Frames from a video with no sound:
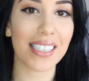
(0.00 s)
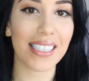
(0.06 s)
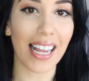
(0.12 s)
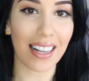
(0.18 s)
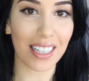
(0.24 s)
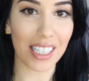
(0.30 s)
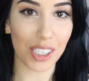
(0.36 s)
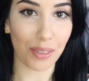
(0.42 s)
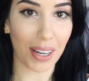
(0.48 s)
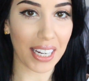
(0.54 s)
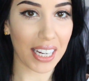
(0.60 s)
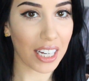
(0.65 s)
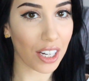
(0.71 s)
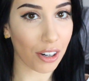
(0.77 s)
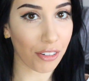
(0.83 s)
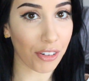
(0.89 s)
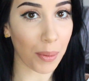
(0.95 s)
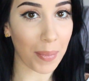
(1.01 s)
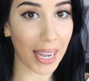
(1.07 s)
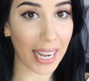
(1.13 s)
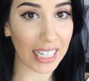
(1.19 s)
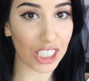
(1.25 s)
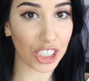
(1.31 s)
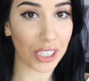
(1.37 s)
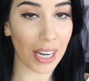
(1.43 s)
this necklace right here from
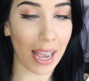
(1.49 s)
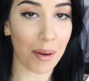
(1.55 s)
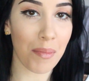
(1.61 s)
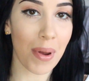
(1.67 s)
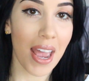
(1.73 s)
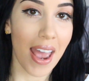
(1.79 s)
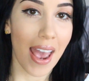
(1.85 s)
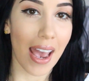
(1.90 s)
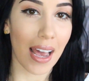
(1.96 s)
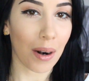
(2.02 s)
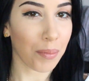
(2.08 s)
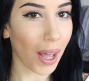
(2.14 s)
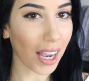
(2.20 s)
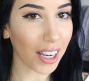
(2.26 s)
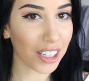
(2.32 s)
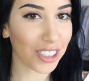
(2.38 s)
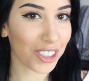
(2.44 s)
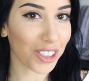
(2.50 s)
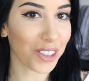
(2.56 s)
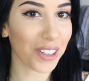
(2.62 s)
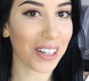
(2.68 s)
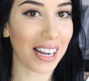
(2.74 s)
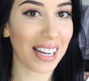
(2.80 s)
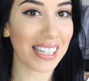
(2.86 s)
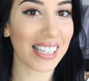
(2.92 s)
H&M, and I'm not gonna show
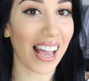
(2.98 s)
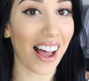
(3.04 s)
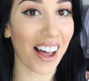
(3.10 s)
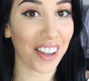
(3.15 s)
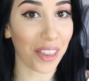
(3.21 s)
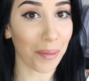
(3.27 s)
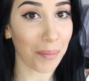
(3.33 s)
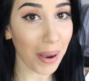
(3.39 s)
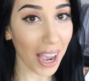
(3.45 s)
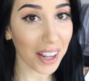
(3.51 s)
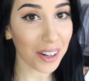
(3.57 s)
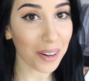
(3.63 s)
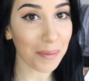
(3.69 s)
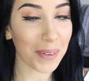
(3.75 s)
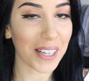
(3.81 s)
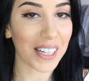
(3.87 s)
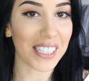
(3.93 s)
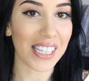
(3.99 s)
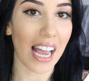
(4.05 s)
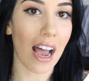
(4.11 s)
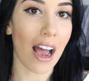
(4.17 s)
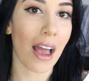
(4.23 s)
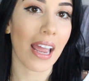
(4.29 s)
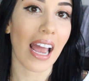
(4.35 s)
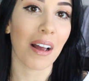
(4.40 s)
you guys on the bottom because
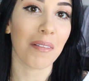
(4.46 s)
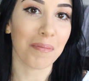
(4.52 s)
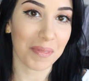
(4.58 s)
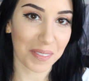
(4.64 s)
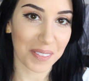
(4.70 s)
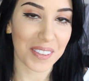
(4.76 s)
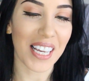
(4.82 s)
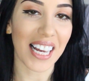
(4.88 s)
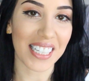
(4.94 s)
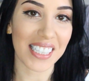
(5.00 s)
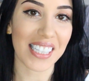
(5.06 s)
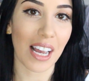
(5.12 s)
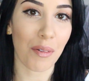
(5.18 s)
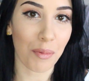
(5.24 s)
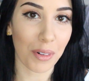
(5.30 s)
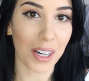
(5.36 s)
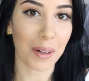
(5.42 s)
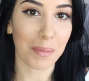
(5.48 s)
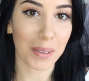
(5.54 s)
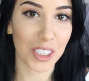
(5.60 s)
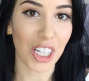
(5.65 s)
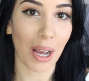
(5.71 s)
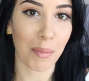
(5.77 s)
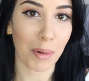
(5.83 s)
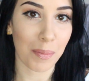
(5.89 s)
I'm wearing
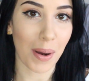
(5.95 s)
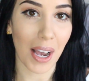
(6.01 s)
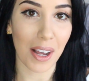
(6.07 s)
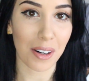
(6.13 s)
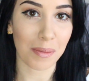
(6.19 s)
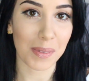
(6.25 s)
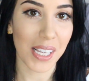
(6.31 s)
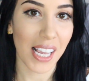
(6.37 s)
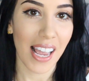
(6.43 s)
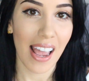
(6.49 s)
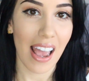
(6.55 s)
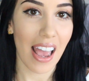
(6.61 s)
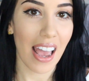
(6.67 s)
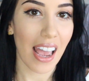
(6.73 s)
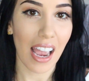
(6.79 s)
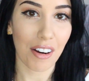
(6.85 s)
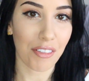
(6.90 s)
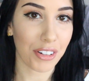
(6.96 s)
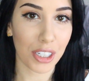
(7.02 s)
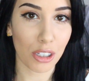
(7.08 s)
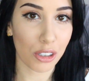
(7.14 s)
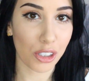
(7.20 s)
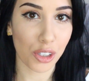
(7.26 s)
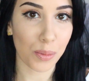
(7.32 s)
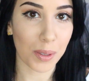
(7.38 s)
pajama bottoms. Every
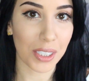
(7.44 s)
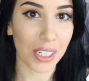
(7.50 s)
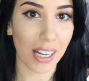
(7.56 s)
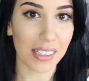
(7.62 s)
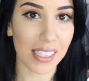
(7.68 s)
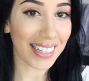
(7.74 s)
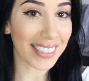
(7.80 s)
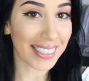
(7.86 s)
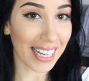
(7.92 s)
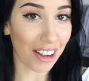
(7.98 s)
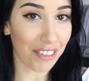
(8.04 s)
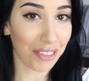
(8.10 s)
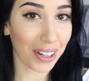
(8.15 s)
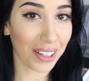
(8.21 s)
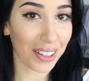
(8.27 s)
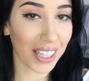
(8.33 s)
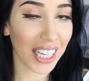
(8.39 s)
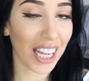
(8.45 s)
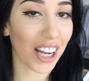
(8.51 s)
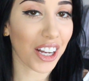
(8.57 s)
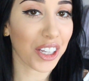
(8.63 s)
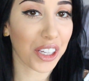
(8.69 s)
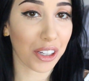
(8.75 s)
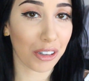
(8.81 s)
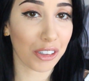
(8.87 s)
YouTuber does. It's definitely
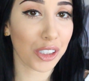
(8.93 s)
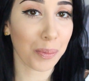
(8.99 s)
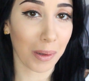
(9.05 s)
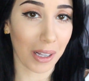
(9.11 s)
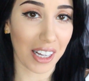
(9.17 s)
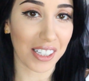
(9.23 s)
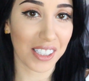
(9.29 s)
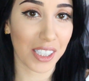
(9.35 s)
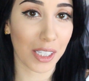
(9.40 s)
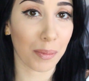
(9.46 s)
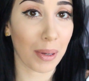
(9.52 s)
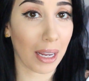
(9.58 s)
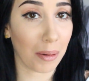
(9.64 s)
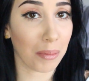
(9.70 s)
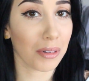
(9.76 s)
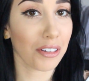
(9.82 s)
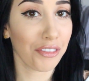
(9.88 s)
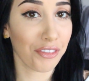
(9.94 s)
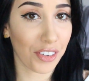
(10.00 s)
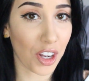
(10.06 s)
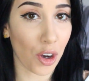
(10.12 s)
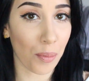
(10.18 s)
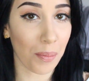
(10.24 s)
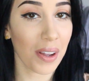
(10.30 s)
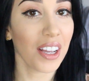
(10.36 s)
a huge plus to be able to
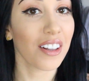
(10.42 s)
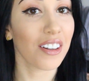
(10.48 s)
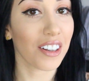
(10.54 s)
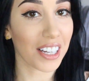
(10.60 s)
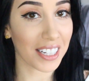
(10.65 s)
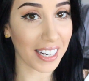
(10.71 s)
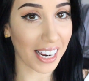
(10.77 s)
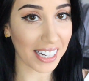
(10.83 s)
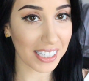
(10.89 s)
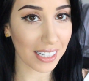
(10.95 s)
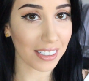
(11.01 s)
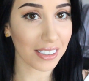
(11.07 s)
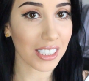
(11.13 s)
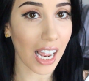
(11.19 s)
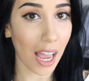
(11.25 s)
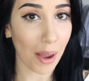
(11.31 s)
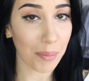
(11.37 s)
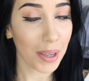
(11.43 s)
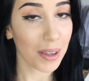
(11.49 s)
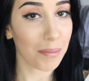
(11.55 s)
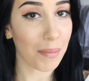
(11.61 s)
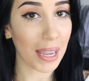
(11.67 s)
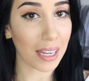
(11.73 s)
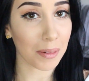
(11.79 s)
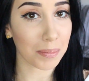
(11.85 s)
film looking nice on
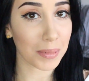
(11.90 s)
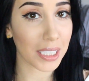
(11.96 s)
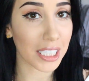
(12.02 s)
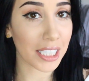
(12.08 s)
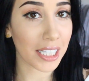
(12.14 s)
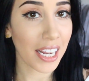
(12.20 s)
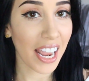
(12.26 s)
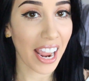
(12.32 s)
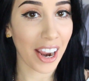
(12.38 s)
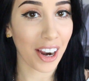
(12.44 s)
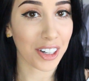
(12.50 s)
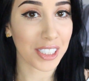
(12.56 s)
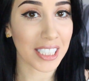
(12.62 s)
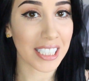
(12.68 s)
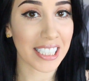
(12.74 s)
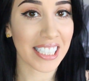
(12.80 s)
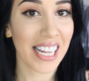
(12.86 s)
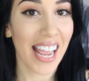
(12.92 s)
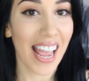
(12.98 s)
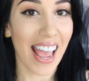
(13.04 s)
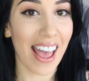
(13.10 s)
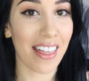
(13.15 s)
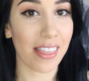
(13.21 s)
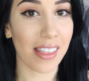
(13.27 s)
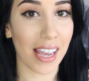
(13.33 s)
top, makeup did, hair did,
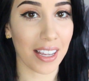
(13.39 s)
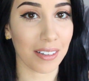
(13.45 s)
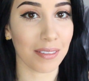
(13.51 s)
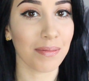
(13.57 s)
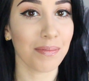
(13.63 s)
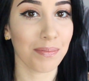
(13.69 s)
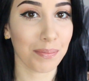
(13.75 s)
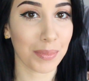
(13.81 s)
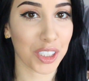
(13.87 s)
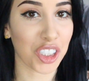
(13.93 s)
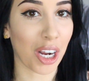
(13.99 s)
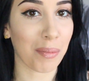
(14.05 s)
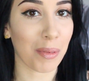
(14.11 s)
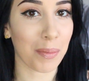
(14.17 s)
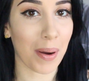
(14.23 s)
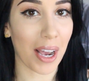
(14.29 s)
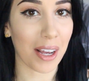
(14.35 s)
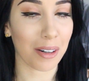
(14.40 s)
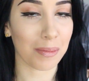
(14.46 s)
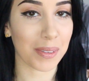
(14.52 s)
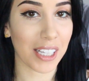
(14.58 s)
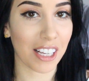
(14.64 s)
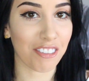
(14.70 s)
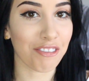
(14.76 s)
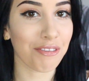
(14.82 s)
and then pajama
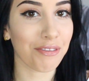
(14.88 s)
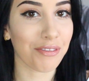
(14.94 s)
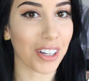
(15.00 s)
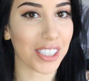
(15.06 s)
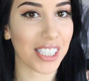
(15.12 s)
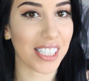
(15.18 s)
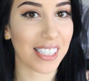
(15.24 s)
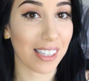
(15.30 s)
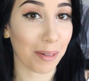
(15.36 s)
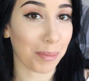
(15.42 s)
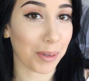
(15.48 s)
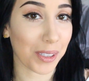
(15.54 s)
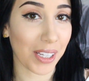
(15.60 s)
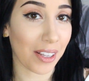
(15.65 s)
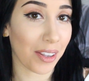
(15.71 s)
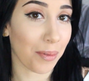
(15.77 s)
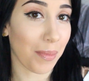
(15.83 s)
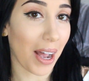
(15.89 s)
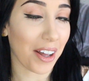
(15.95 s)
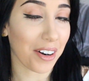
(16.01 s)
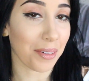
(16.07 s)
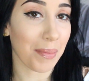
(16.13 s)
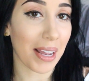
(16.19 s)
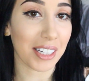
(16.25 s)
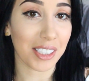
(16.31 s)
bottoms and fuzzy slippers on the
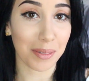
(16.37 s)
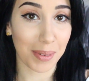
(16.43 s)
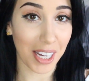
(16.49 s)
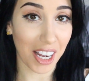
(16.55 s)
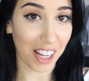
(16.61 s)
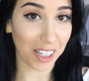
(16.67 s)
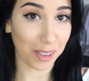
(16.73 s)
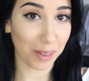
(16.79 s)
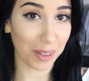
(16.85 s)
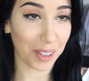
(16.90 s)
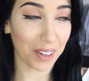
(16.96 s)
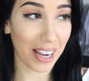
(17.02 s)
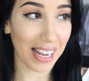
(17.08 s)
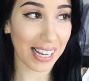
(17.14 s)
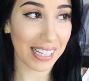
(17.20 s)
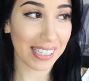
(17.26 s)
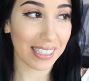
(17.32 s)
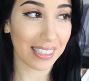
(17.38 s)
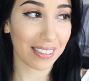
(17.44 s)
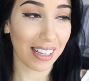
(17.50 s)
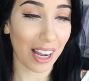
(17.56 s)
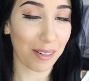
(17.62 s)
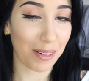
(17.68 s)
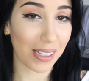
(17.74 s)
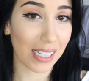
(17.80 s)
bottom. And to be honest with you guys,
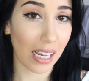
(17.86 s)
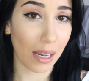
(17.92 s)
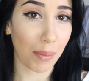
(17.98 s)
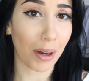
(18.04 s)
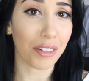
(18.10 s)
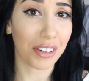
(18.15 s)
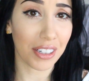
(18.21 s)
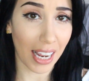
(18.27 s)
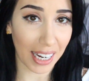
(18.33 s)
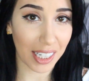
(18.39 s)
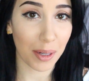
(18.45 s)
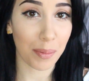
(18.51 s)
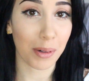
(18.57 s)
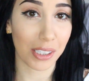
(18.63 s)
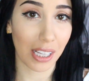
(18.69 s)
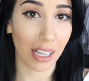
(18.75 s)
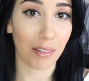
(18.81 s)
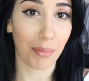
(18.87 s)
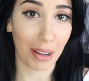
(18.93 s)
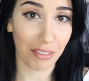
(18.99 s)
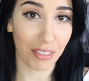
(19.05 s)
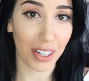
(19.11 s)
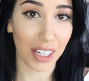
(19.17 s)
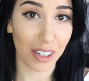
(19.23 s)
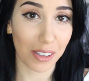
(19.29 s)
I would say about 90% of
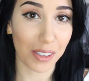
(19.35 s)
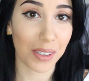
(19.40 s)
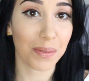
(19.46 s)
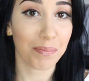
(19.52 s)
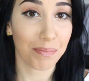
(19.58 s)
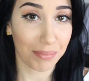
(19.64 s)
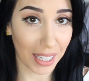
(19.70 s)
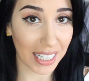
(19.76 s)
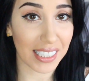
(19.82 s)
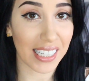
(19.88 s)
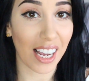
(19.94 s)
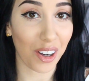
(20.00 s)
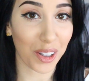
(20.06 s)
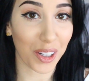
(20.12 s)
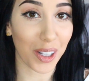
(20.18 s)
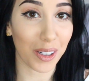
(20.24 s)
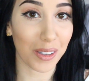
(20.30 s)
my videos, that's how it